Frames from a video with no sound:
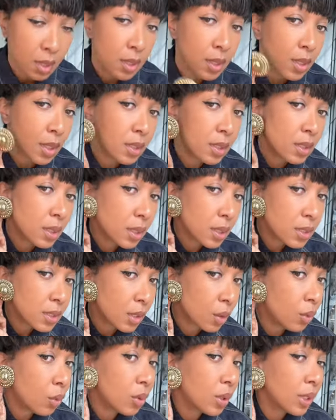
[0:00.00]
These are
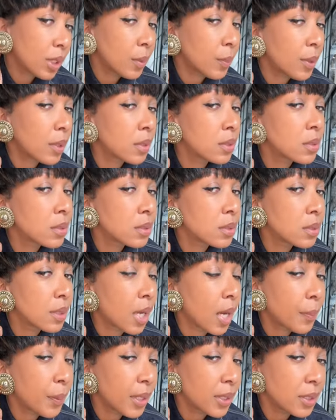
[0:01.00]
all clip-ons.
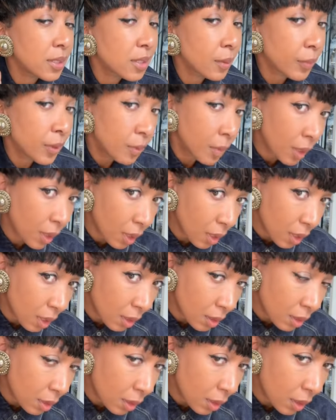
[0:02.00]
I picked this up in
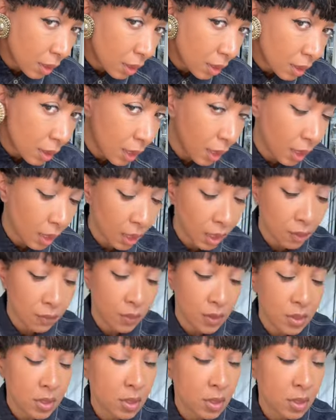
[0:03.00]
Milan in a vintage